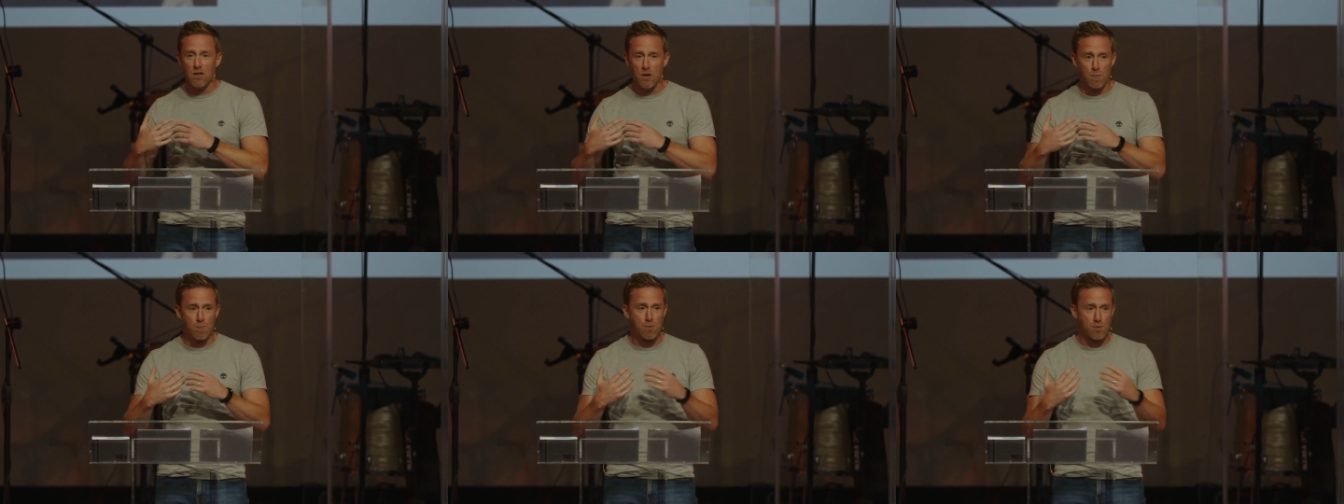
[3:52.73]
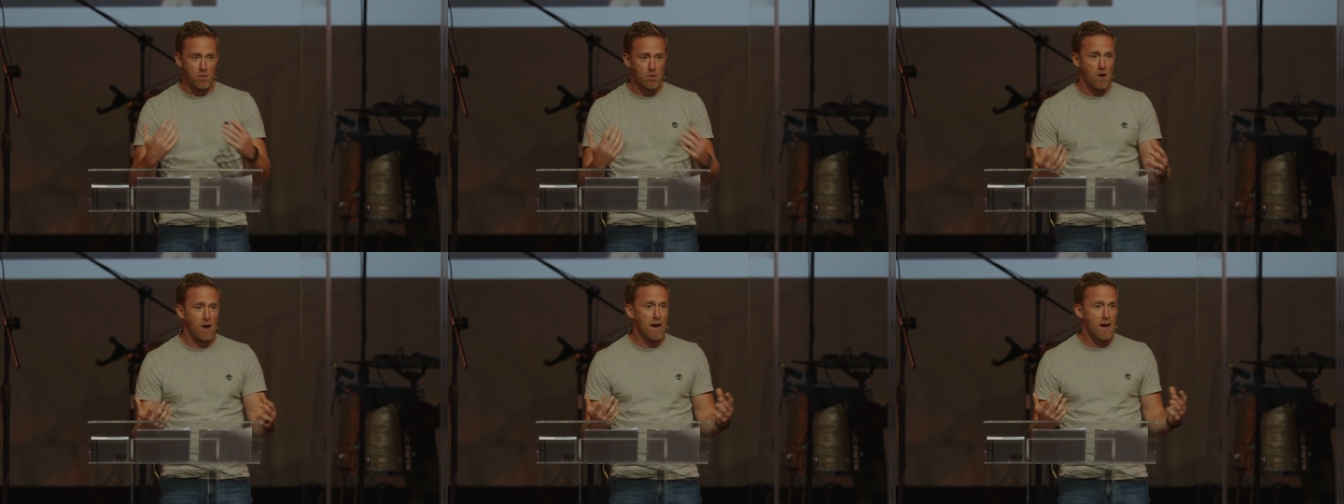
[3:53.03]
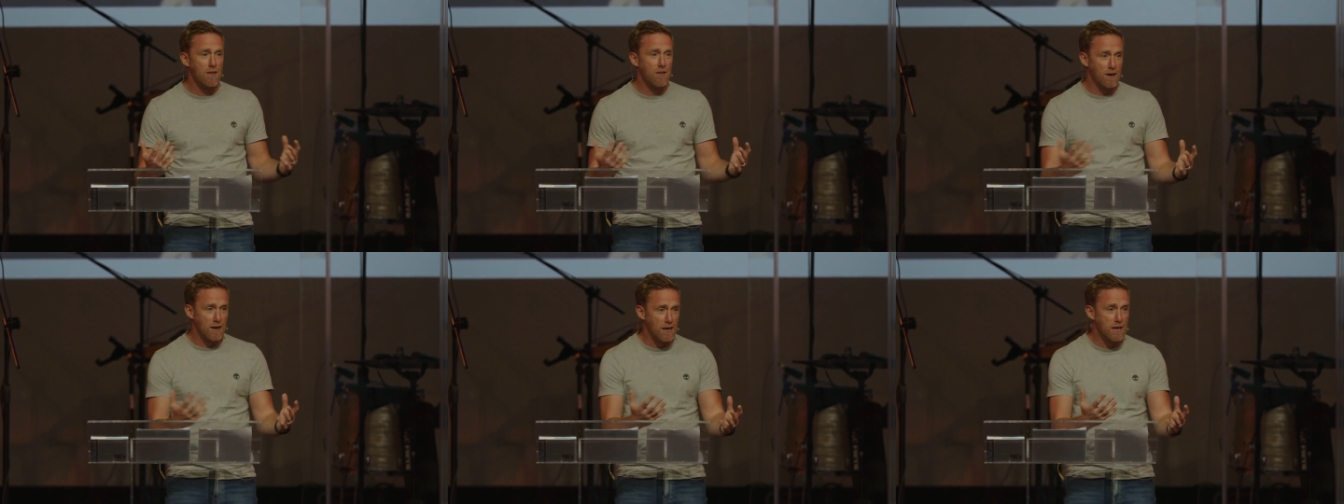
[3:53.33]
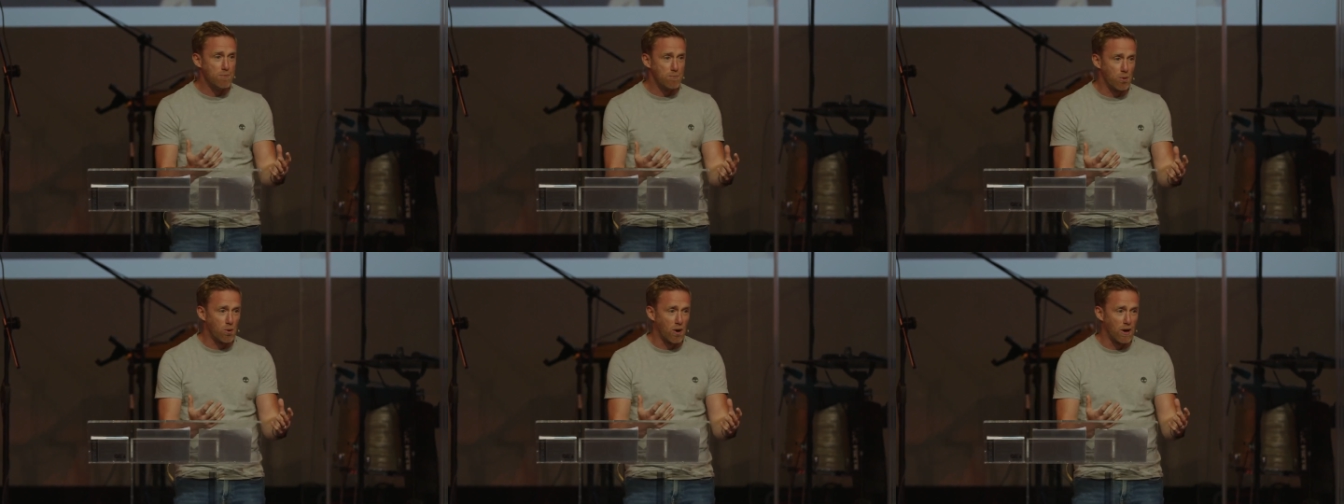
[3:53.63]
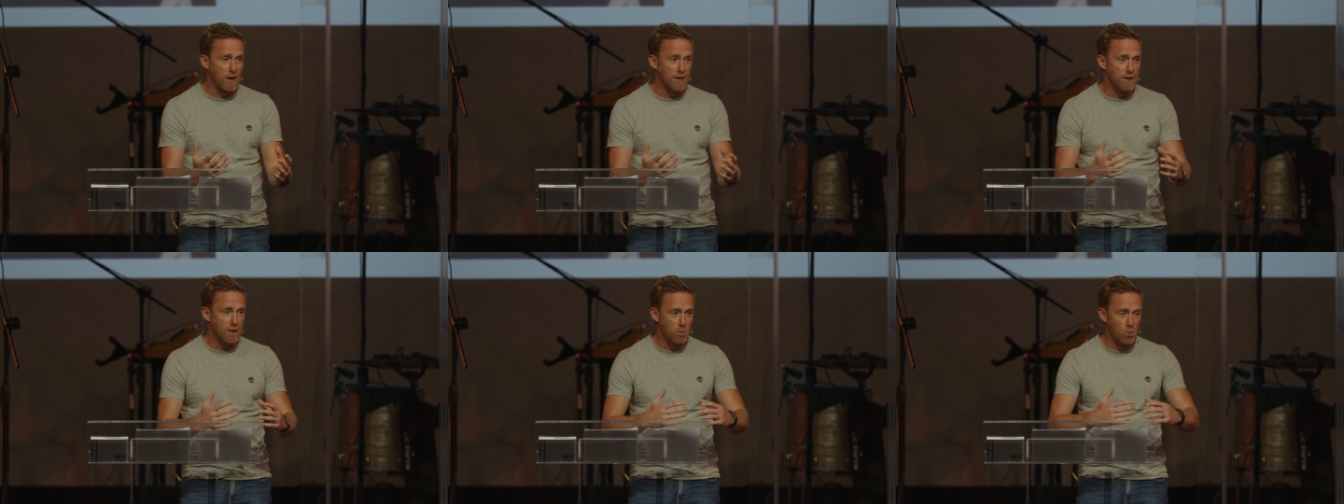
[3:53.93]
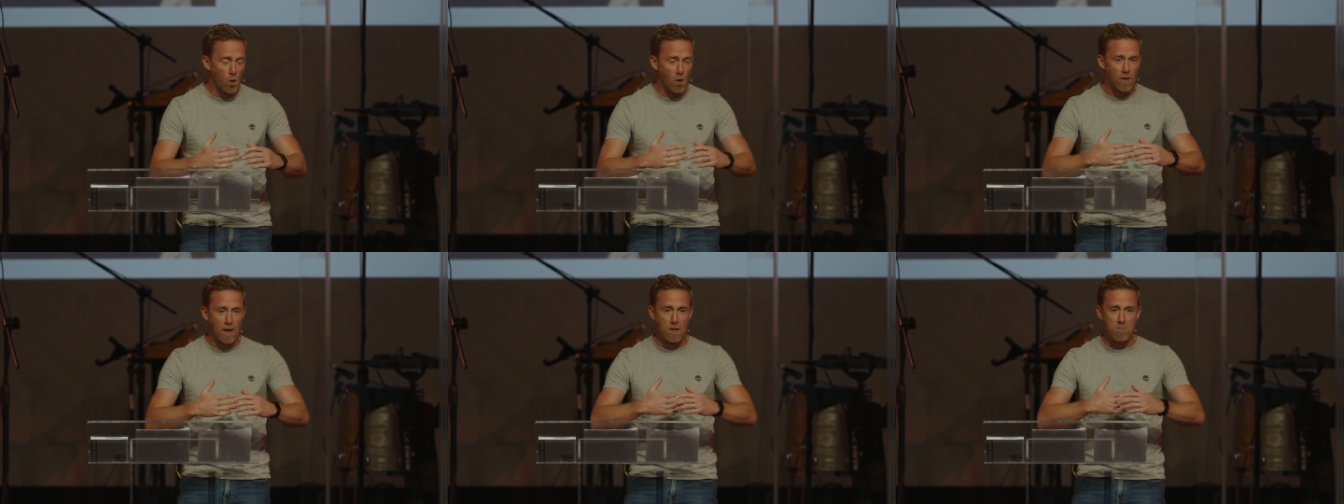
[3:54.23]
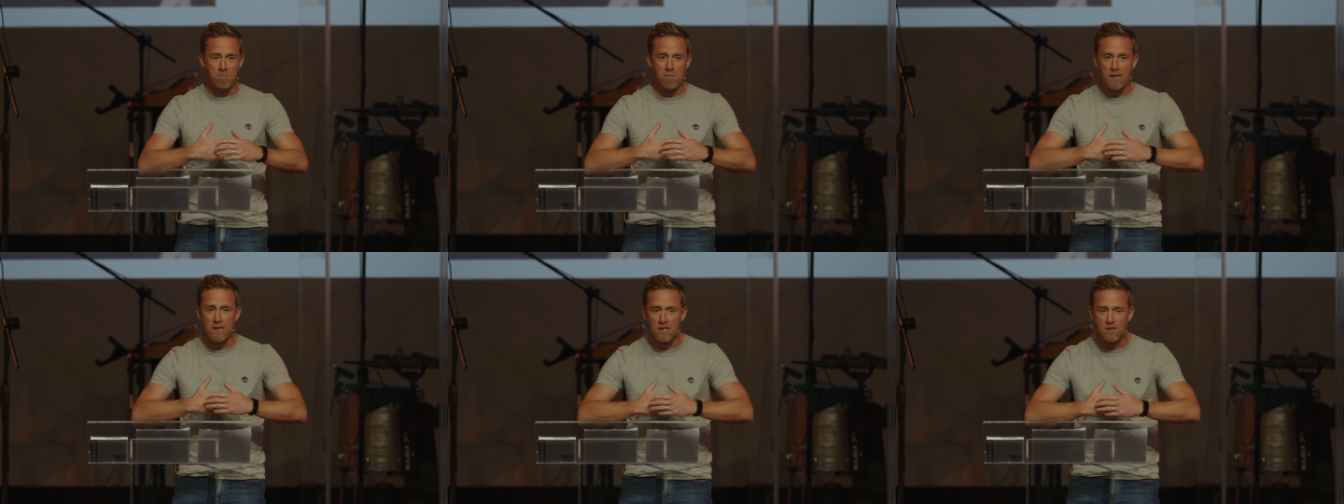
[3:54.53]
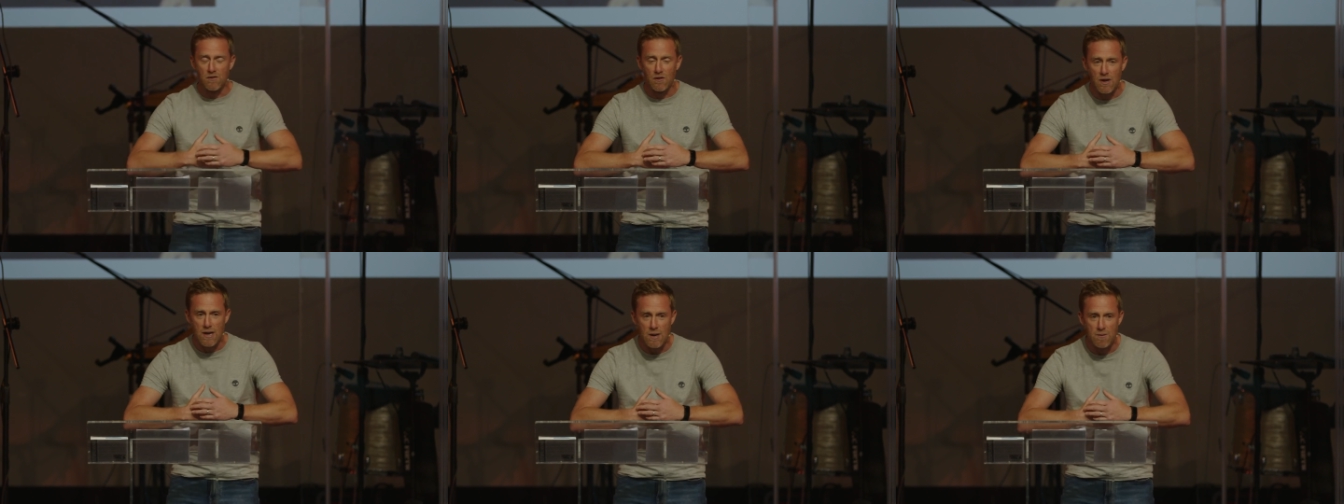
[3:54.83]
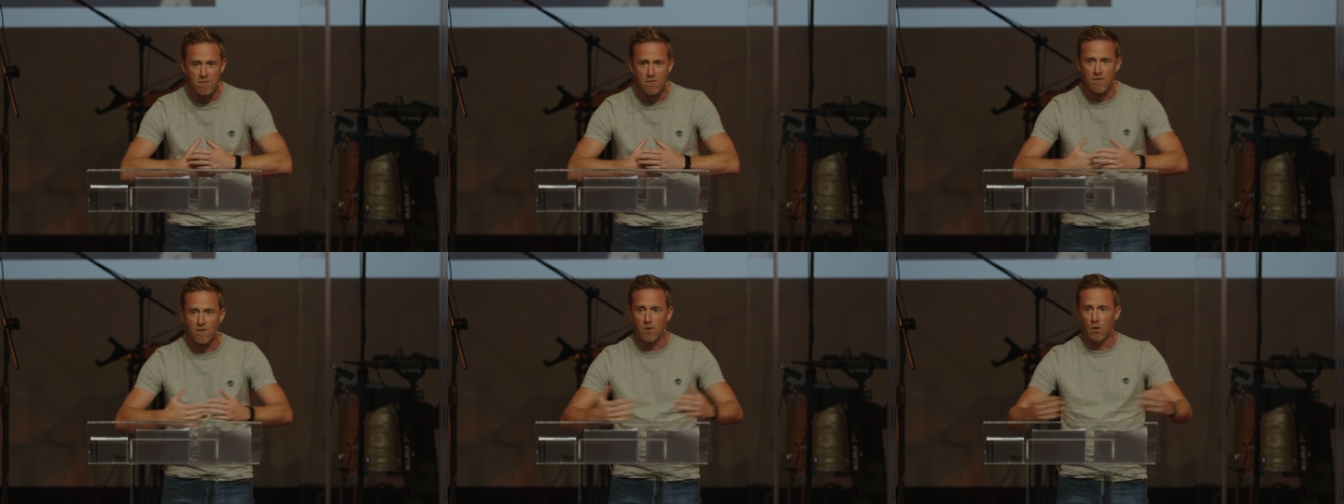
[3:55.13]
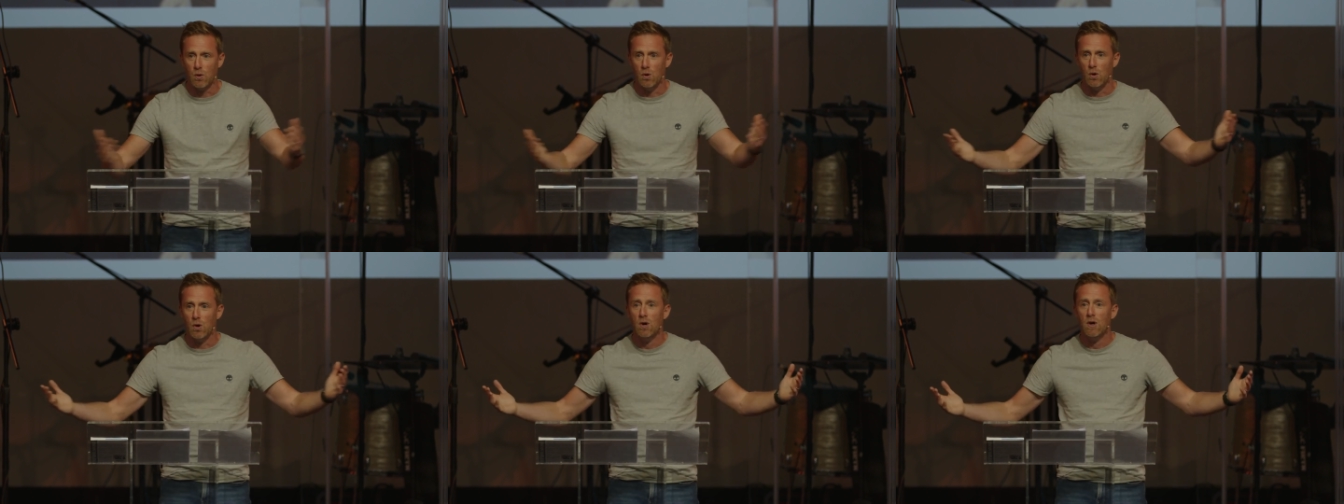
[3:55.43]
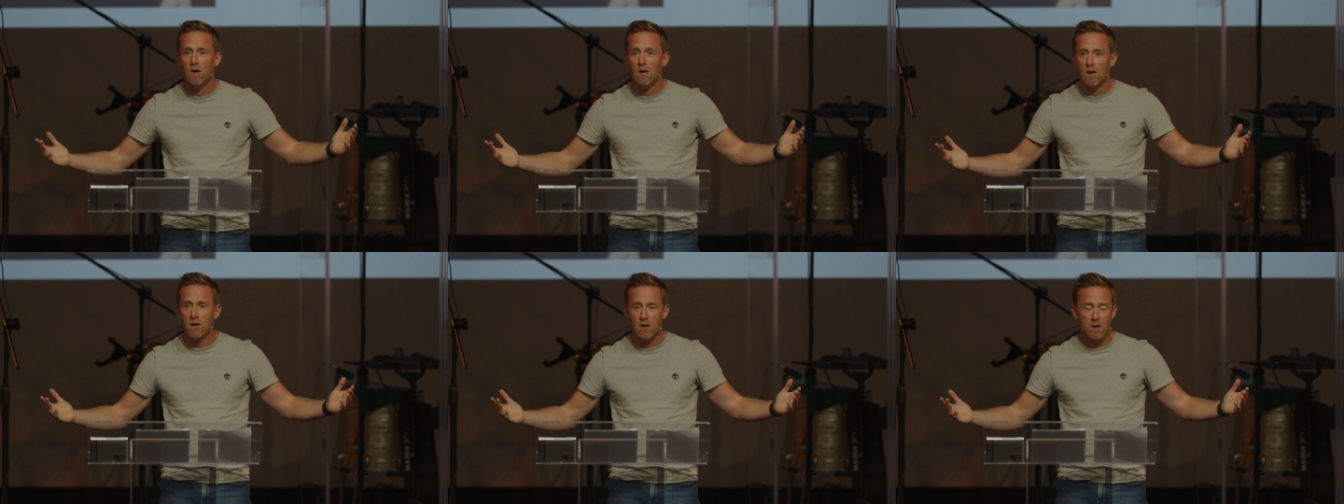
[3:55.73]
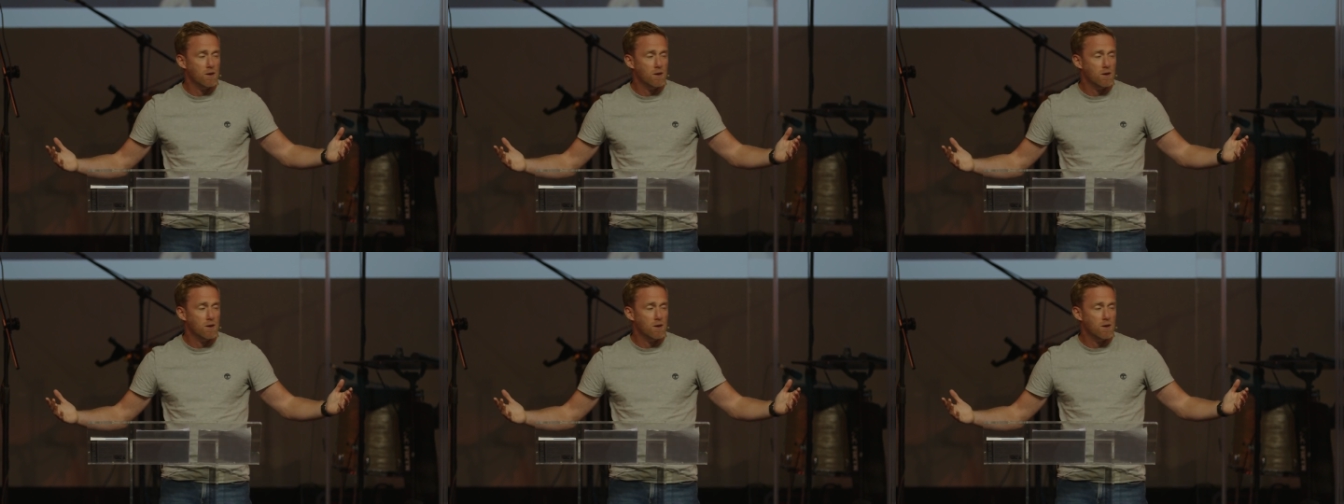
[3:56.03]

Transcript: the prayer that he prayed, and what that means for him for